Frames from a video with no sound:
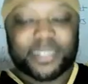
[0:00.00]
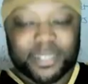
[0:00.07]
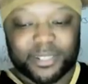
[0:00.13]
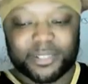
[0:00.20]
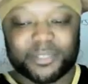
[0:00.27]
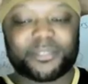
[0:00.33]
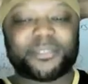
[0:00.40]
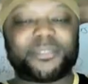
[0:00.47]

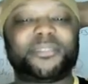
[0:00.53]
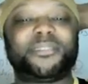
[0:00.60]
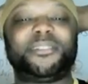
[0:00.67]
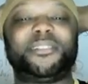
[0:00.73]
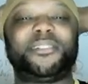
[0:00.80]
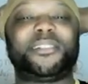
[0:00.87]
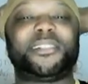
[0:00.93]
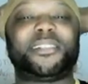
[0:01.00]
So
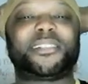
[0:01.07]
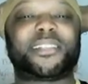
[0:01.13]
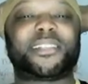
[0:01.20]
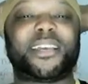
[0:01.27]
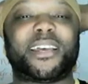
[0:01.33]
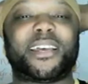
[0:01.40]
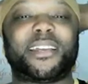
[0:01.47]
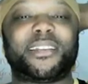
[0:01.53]
you
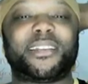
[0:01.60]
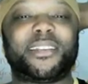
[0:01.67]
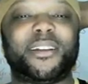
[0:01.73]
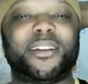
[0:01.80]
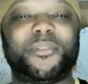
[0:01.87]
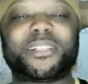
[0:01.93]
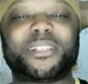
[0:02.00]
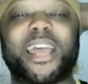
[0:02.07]
just uh,
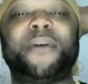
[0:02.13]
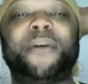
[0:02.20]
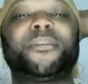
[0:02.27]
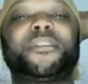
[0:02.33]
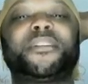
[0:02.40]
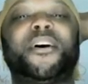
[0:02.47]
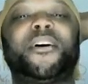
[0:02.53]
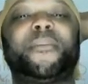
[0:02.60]
you know what
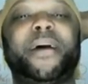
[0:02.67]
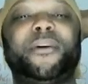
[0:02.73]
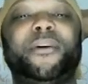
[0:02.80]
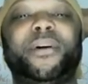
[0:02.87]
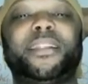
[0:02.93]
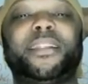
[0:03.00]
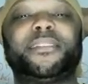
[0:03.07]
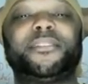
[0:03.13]
y'all want to talk
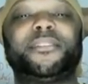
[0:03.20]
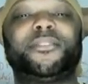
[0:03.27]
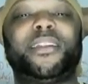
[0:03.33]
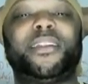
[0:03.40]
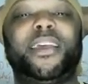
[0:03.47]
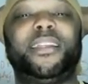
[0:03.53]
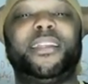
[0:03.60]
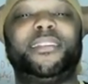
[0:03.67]
about while it's
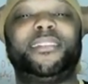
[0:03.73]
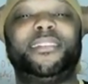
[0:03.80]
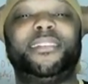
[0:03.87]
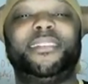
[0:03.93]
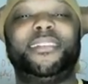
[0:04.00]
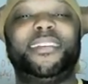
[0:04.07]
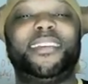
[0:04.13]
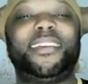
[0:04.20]
doing
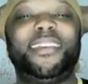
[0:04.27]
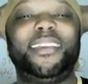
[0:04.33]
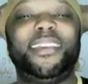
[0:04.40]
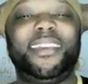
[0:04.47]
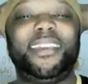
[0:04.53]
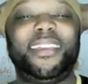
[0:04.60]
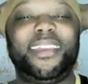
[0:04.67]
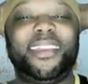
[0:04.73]

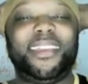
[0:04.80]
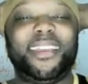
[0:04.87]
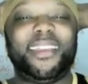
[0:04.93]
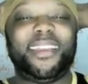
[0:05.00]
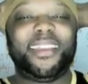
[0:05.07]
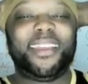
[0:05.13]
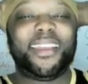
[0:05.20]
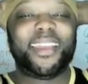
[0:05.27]

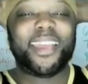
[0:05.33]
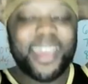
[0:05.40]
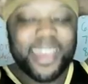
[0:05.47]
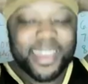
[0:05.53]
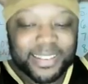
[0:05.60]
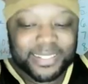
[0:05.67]
that.